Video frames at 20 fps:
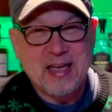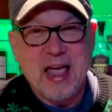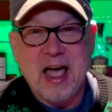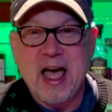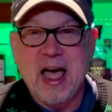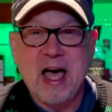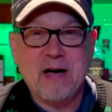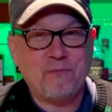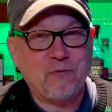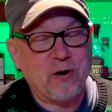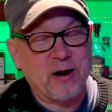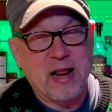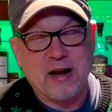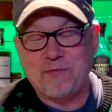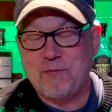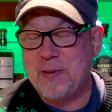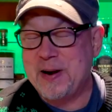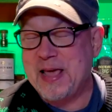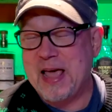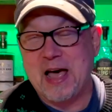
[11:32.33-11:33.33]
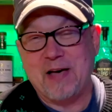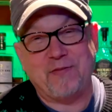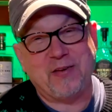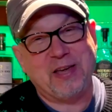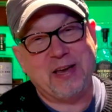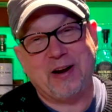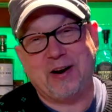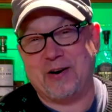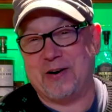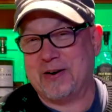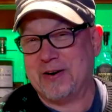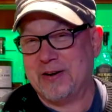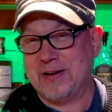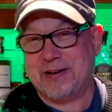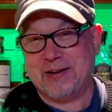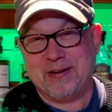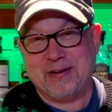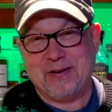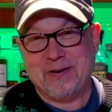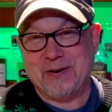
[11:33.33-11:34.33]
Yeah, have one. Everybody have a year.
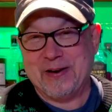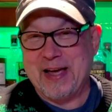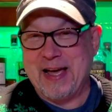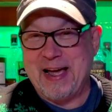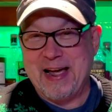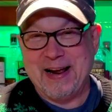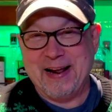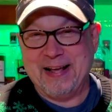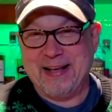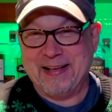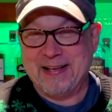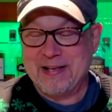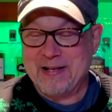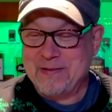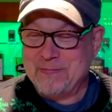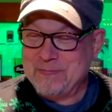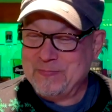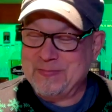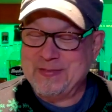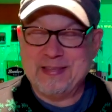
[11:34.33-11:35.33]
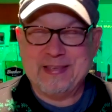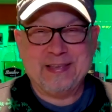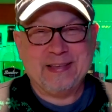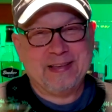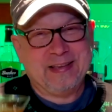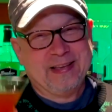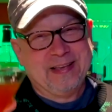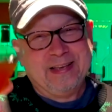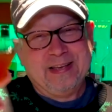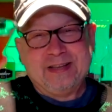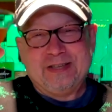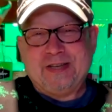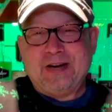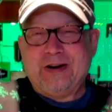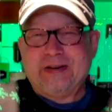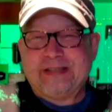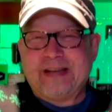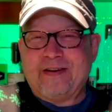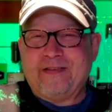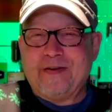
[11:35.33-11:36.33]
Okay?
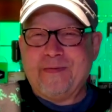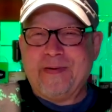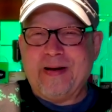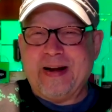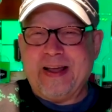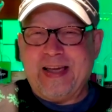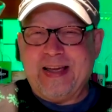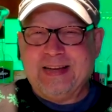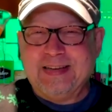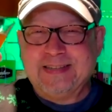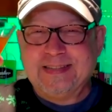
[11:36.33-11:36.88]
Cheers, everybody.